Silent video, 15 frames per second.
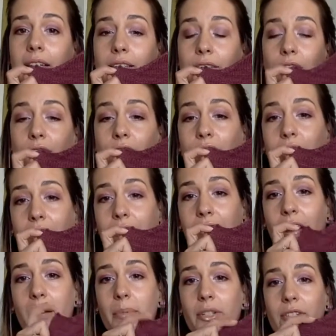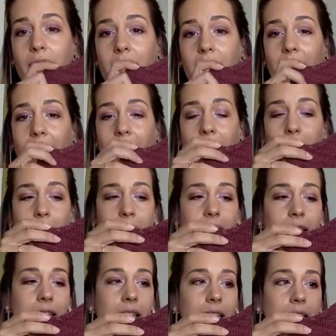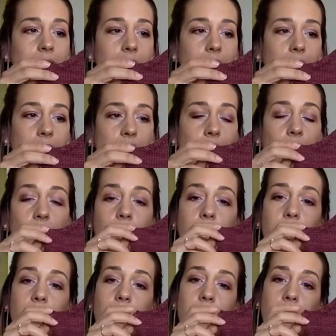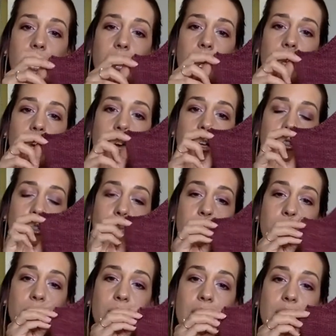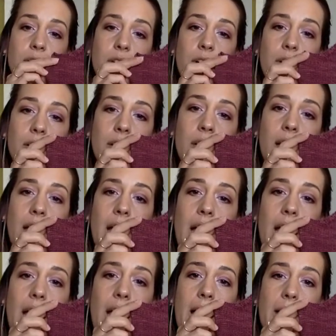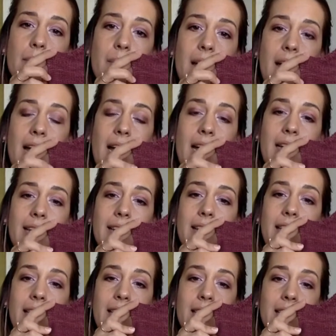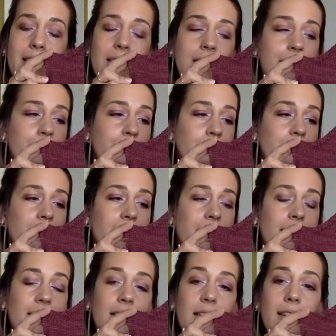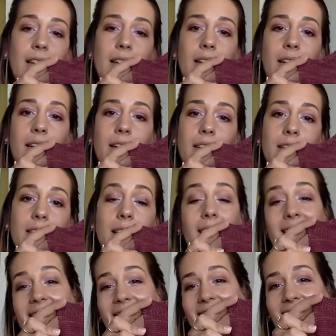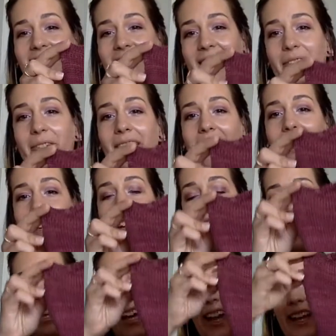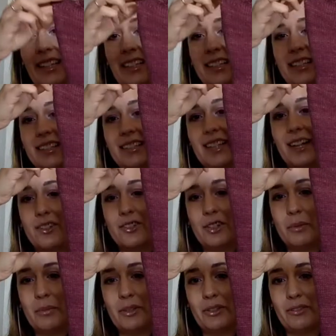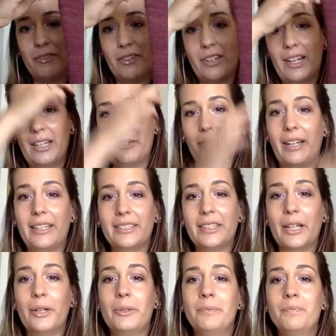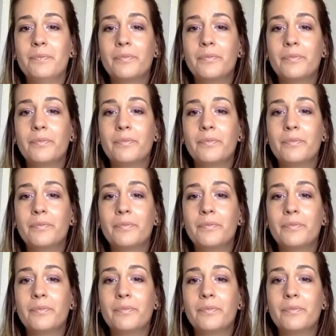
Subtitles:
Nurturing Fibers. This is in the sock, Super Twist sock, and then it is in the Sangria colorway, and it is such a beautiful colorway. So